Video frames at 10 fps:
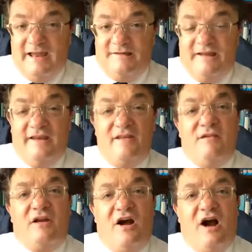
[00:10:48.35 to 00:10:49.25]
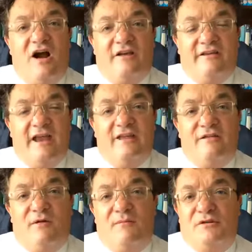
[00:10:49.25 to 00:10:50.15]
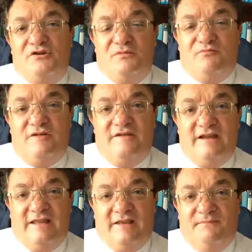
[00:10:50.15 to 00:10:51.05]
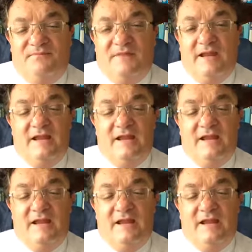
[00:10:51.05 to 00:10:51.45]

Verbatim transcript: sending them a card telling them how much you appreciate them.